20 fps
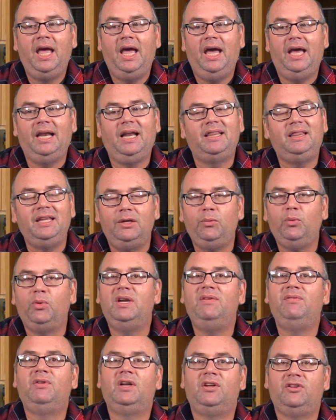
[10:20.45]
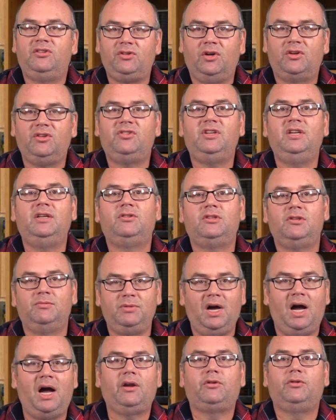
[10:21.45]
And I think we're even gonna start seeing some
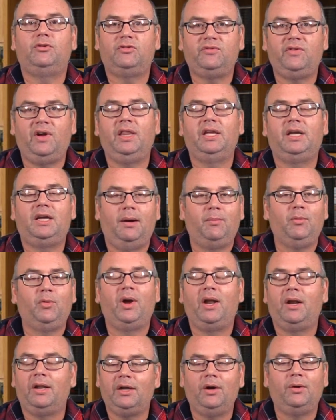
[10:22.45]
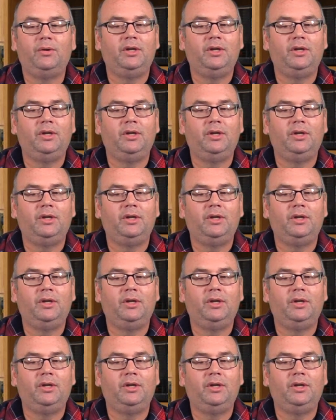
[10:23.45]
doctors finally come around and go,